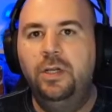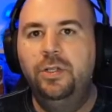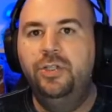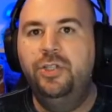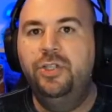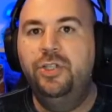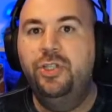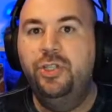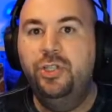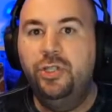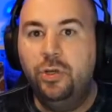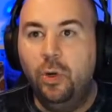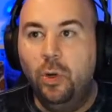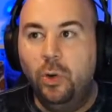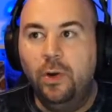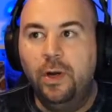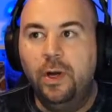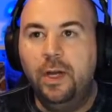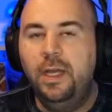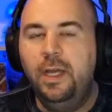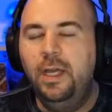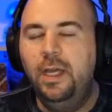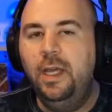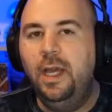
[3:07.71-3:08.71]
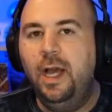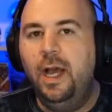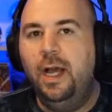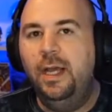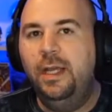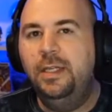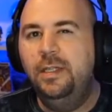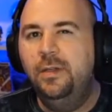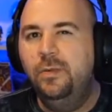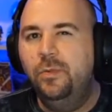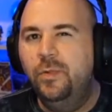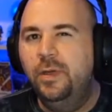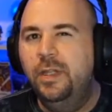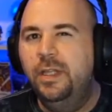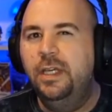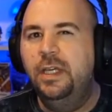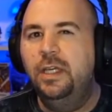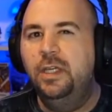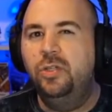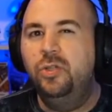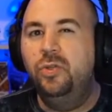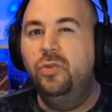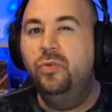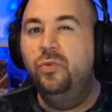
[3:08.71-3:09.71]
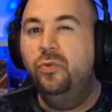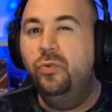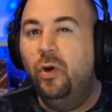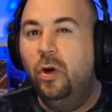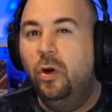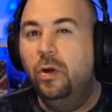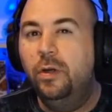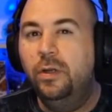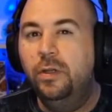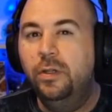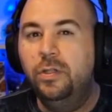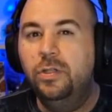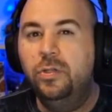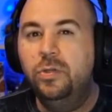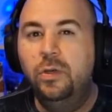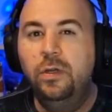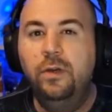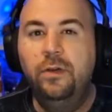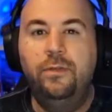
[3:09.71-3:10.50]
Story, I didn't really get too far into the story.